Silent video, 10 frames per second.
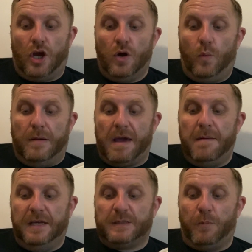We may
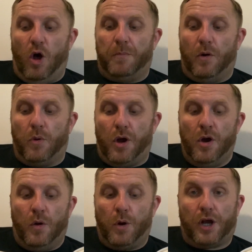be small, but
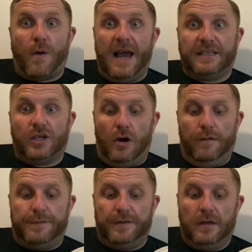we're quite
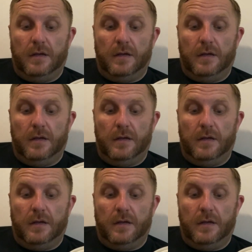tough.